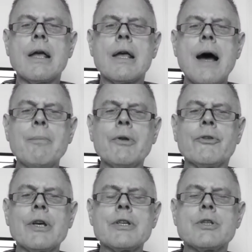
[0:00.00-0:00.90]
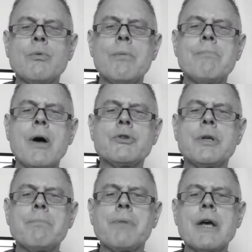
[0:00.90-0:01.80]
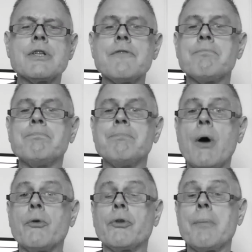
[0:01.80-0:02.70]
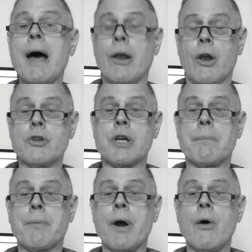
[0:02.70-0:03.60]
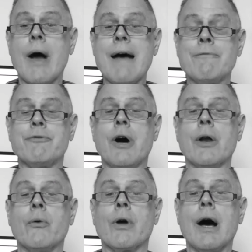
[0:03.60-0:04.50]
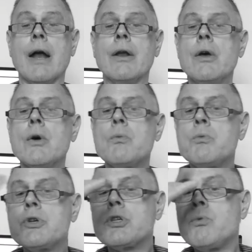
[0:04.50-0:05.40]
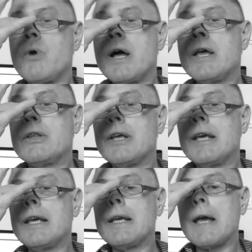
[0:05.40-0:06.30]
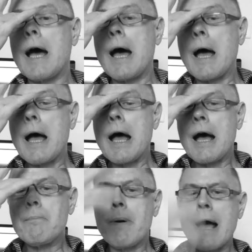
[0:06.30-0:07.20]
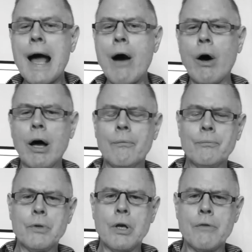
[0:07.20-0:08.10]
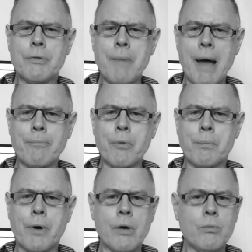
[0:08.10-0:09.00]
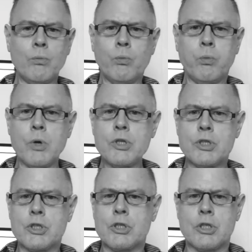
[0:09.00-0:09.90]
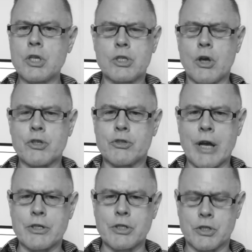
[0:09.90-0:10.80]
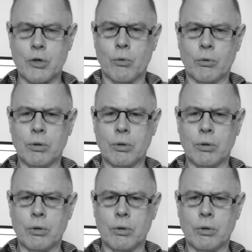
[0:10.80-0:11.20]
couple of things that were most impressive, both about Logic Pro and Final Cut, was the way the power of the MacBook Pro was just not stretched at all.